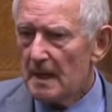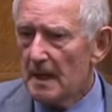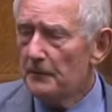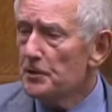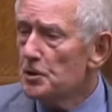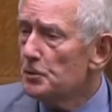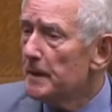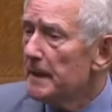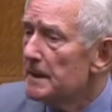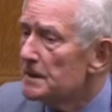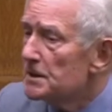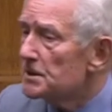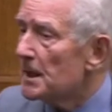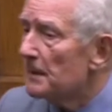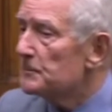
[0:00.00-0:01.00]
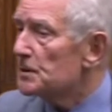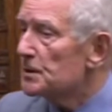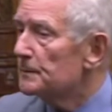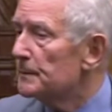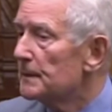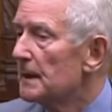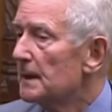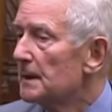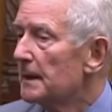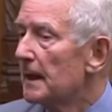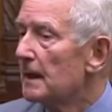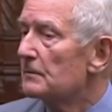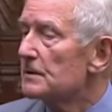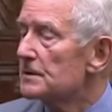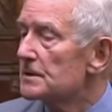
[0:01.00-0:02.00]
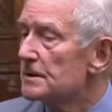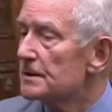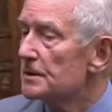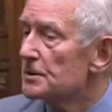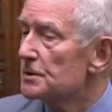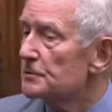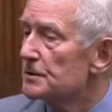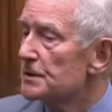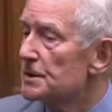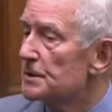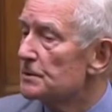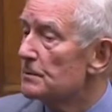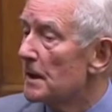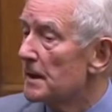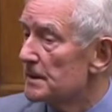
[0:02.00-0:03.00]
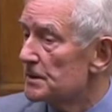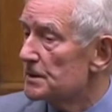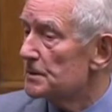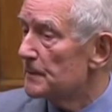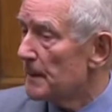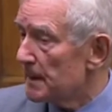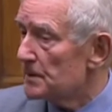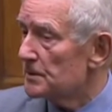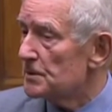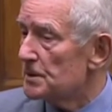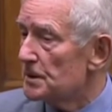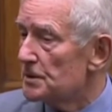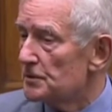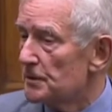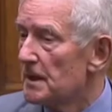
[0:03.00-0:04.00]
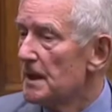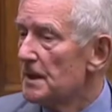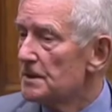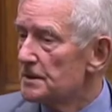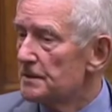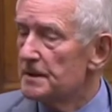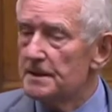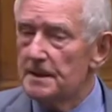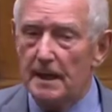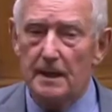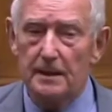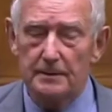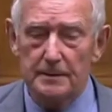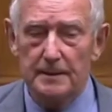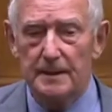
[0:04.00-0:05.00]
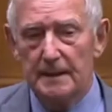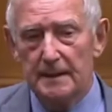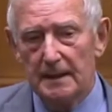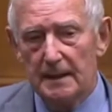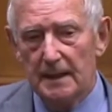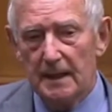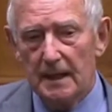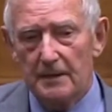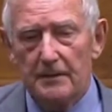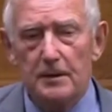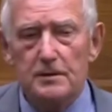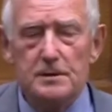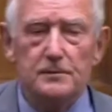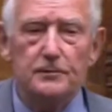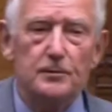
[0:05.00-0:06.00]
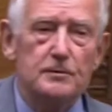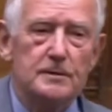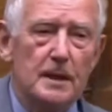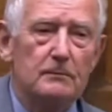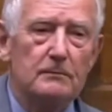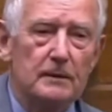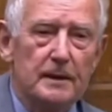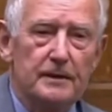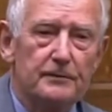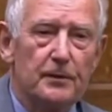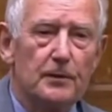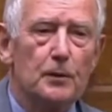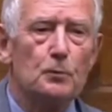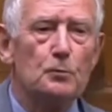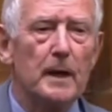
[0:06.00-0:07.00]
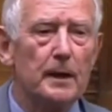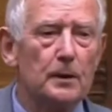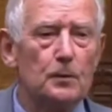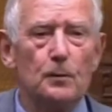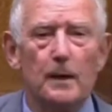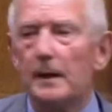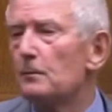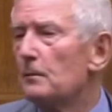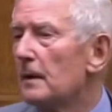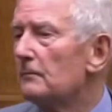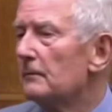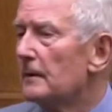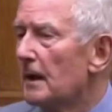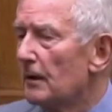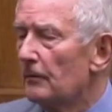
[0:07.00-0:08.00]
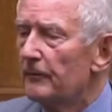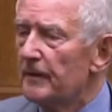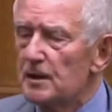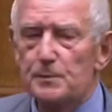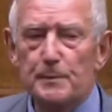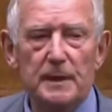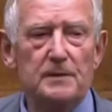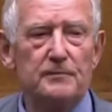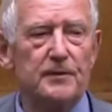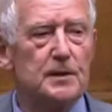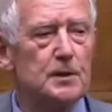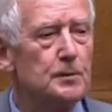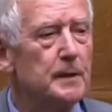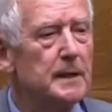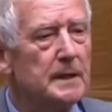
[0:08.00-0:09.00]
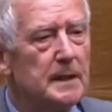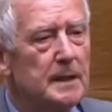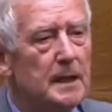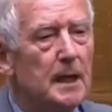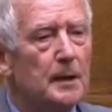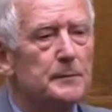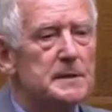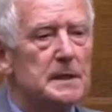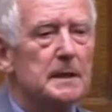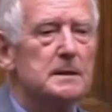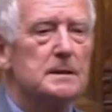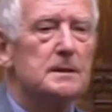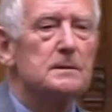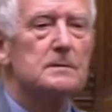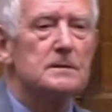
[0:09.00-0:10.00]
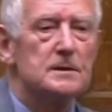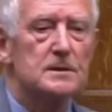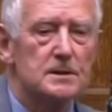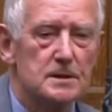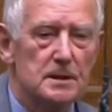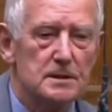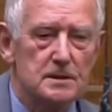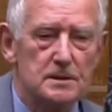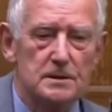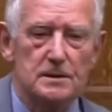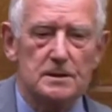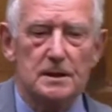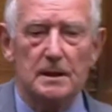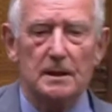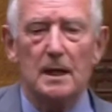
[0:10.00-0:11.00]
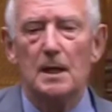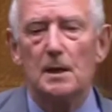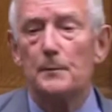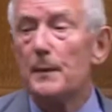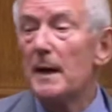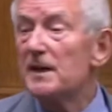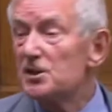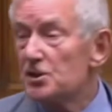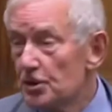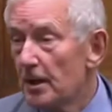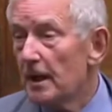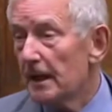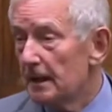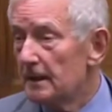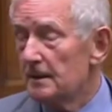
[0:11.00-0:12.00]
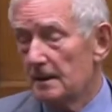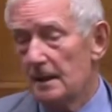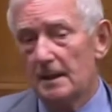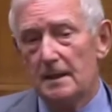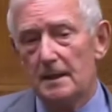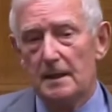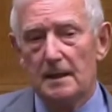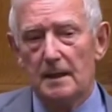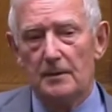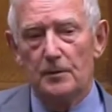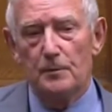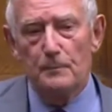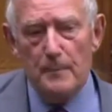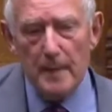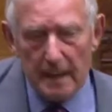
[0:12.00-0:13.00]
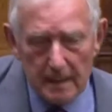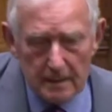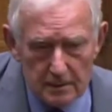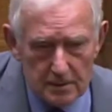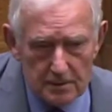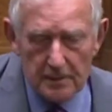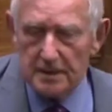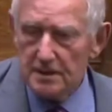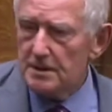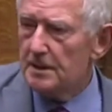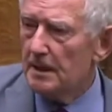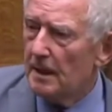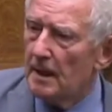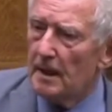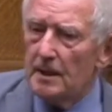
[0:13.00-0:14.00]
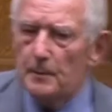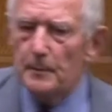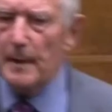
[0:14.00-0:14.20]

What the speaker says: And the Queen has come to our constituency twice, to my constituency, to the town. And those of you who don't live on the railway won't know this, but if the Queen comes into your constituency by train, the mayor greets her and